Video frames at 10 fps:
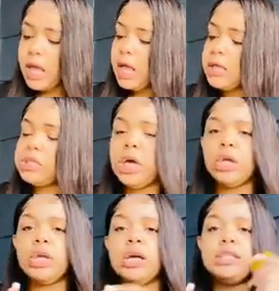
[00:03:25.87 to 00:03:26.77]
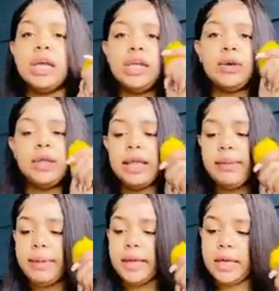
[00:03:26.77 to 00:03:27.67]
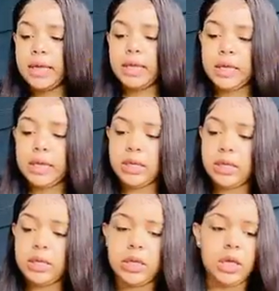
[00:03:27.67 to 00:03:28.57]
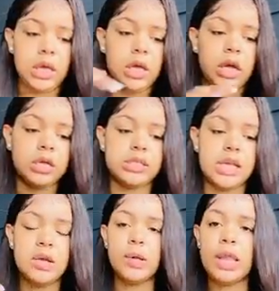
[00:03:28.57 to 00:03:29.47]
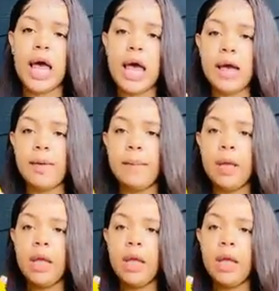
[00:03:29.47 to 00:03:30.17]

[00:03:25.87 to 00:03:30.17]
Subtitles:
So you're going to take you a lemon and you're going to take you a lime